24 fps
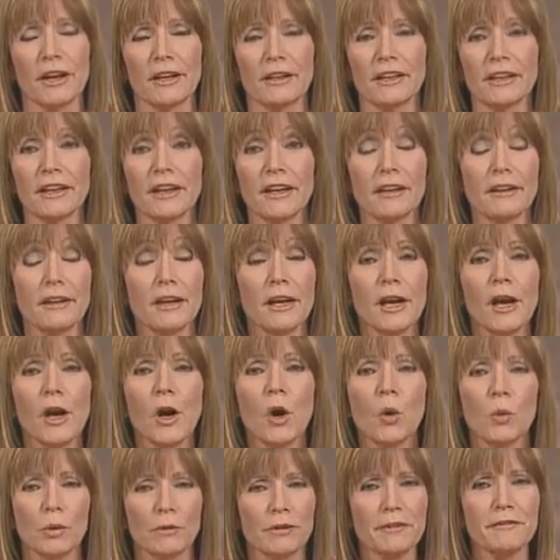And again,
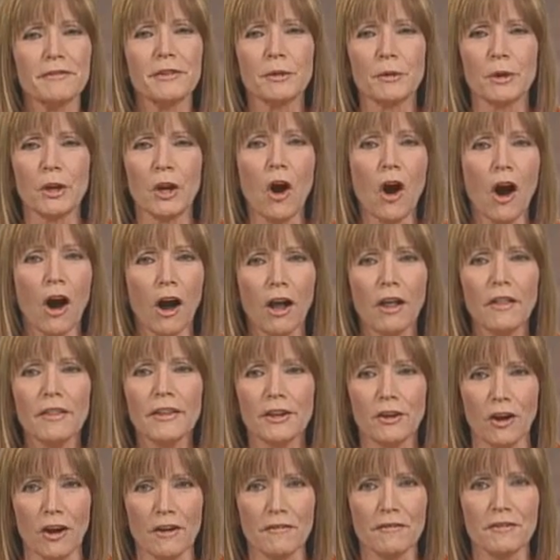we're reviewing all
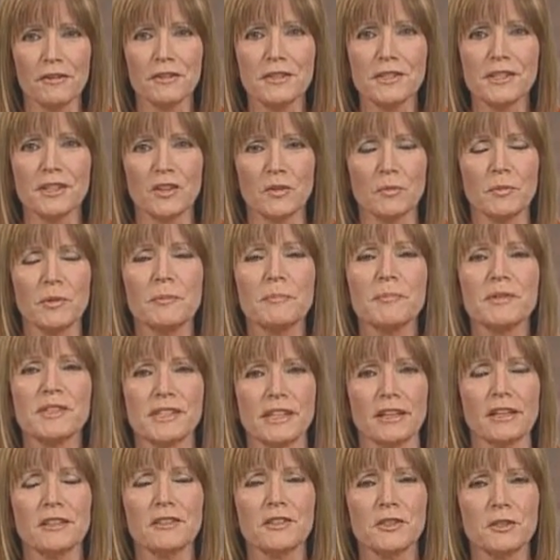the offers that have been
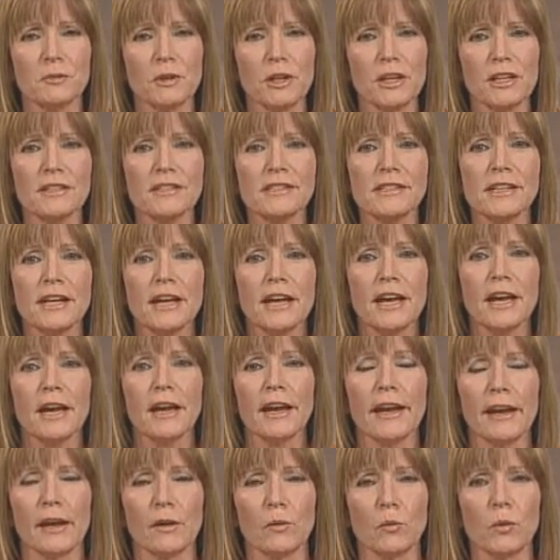presented to us,
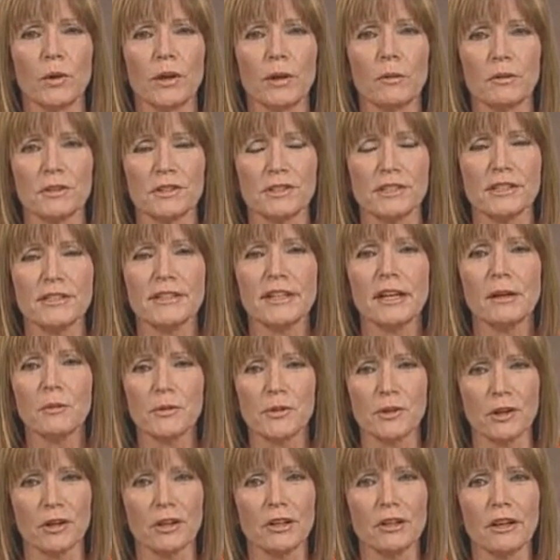and we will sit down
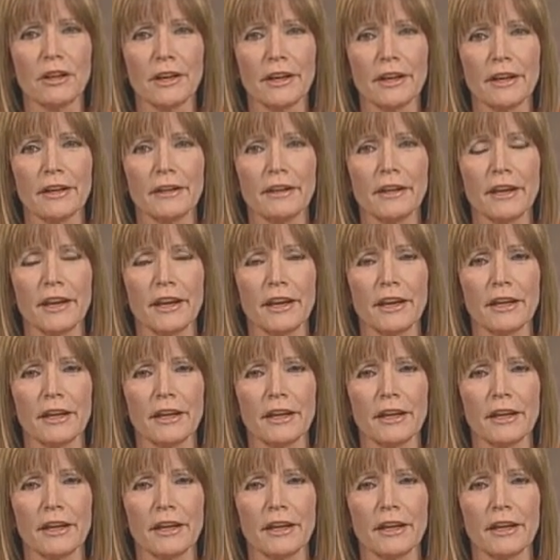with our client